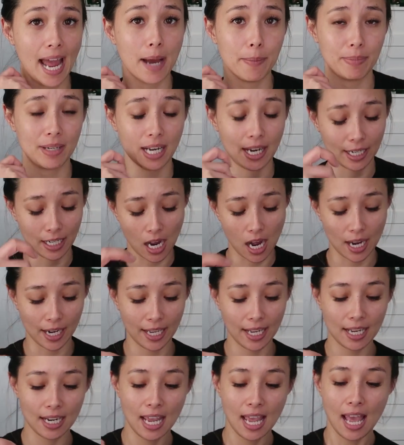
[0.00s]
happy I got
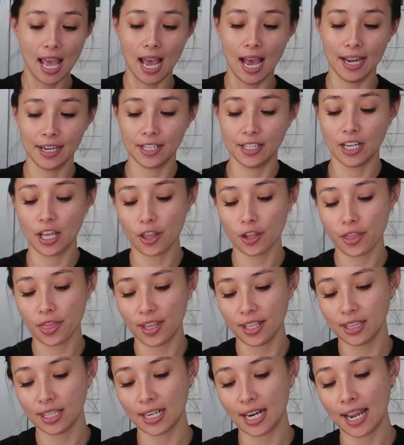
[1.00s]
it. And another
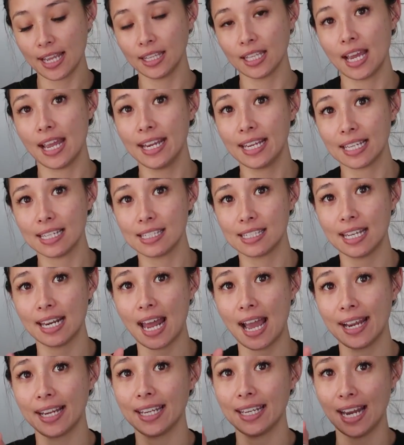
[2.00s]
thing that I like is that
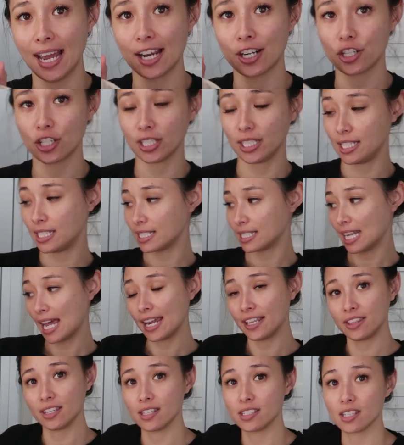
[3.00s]
I can actually
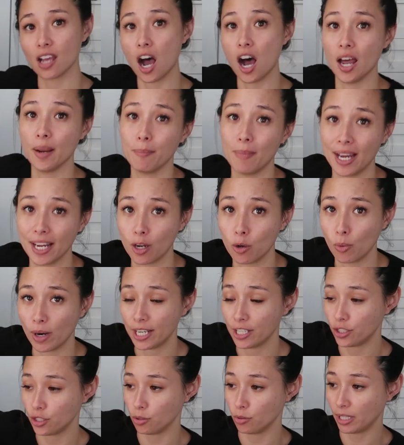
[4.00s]
slide this on my
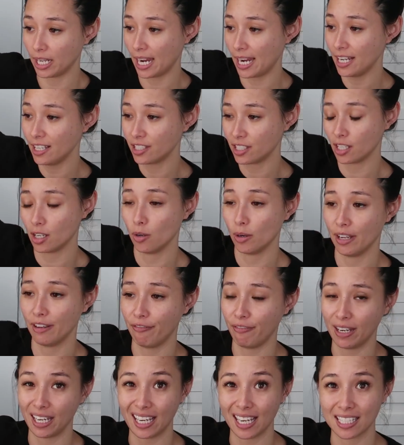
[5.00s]
Away suitcase. So
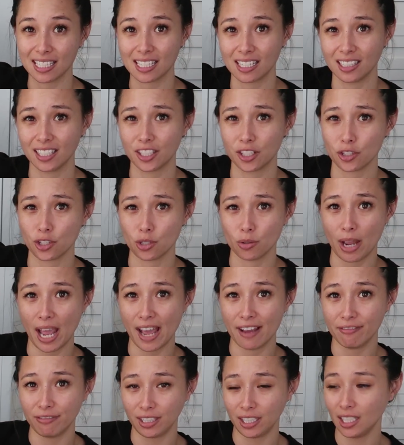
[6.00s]
if it gets a little too
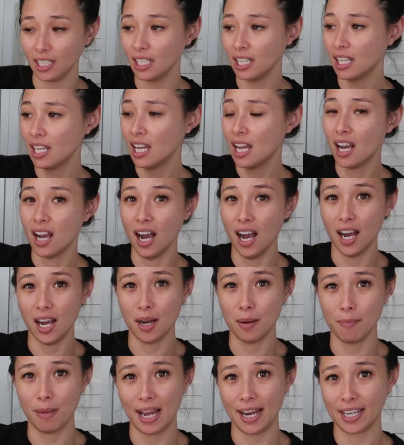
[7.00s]
heavy,
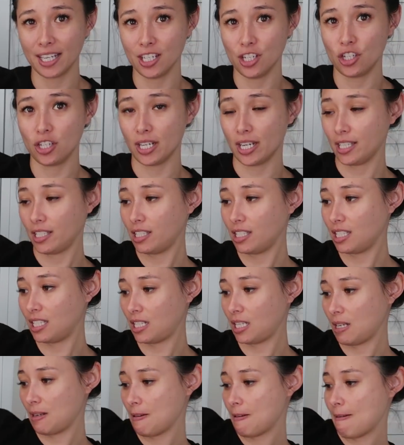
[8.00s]
I can
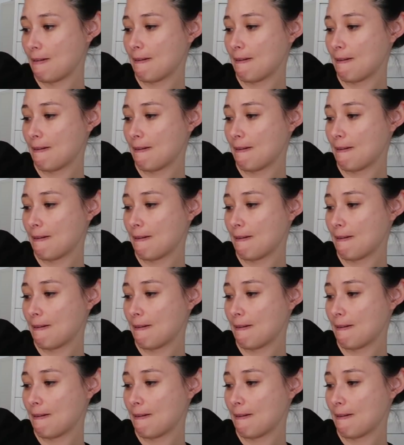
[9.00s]
just